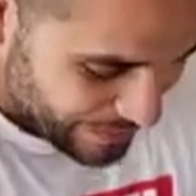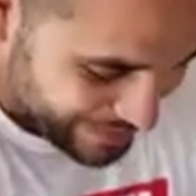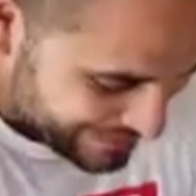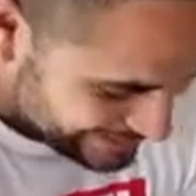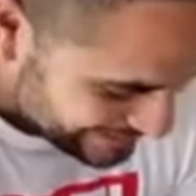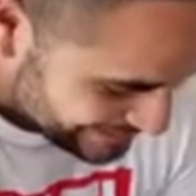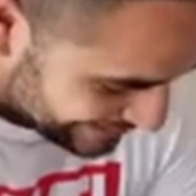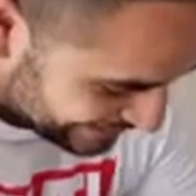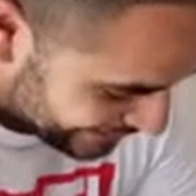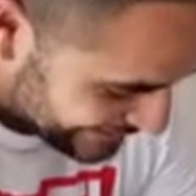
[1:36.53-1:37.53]
This is
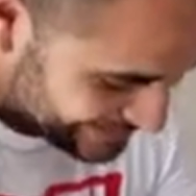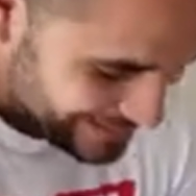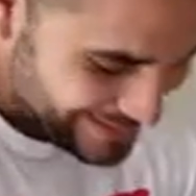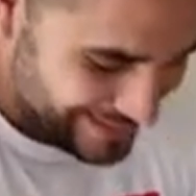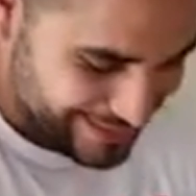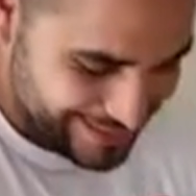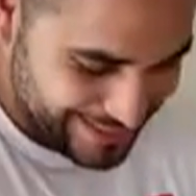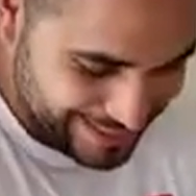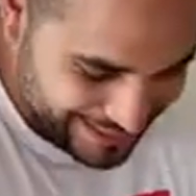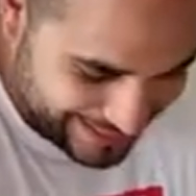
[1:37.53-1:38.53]
it, guys. This is
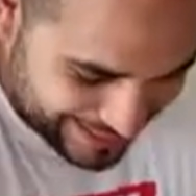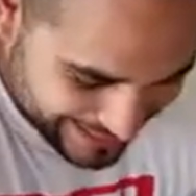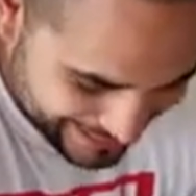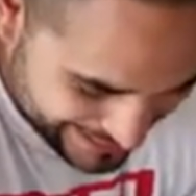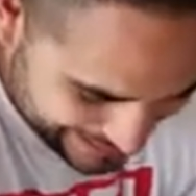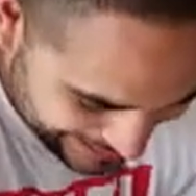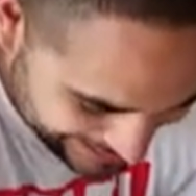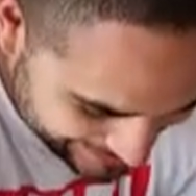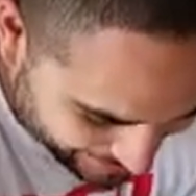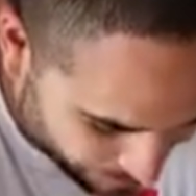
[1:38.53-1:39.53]
the
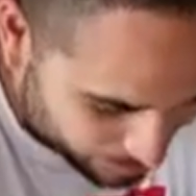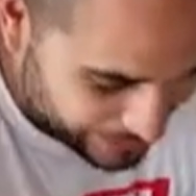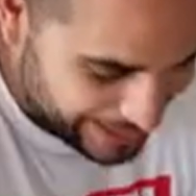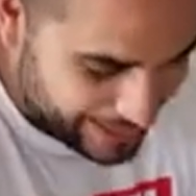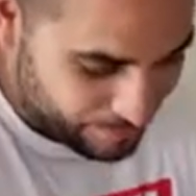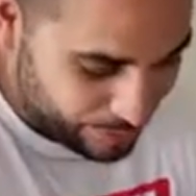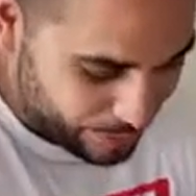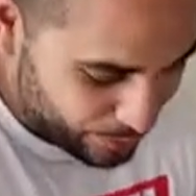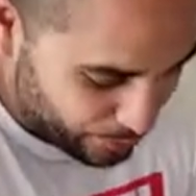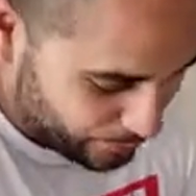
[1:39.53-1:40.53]
Days of Play
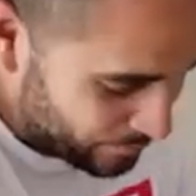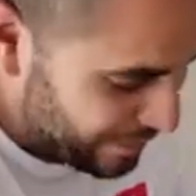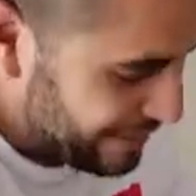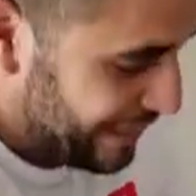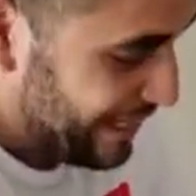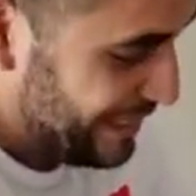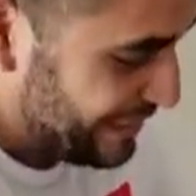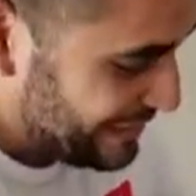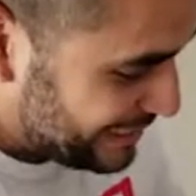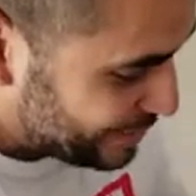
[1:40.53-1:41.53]
Blue
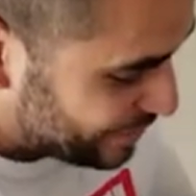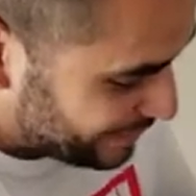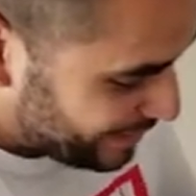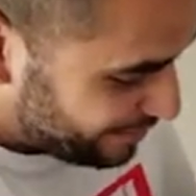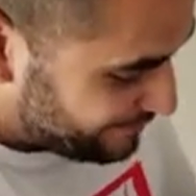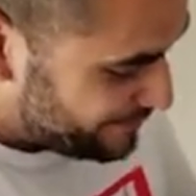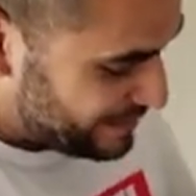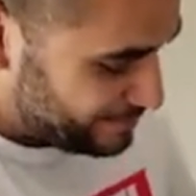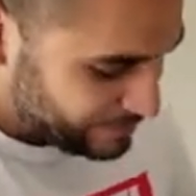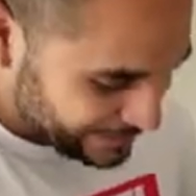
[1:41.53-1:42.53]
edition of
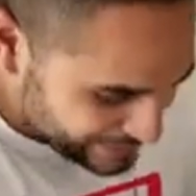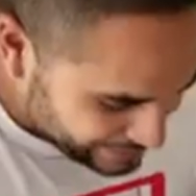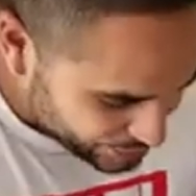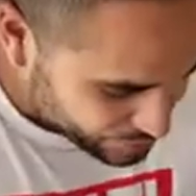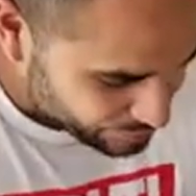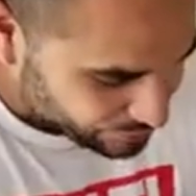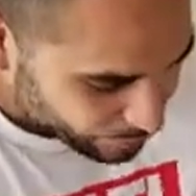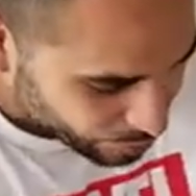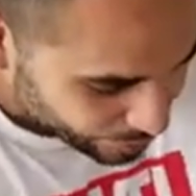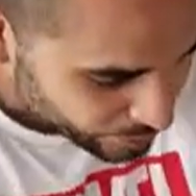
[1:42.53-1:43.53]
the PlayStation
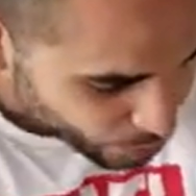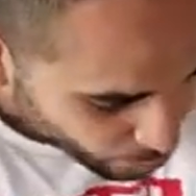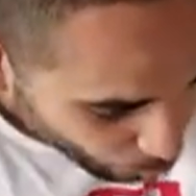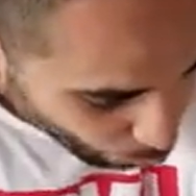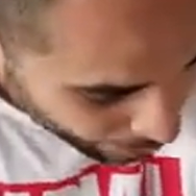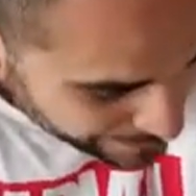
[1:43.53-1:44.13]
4, 1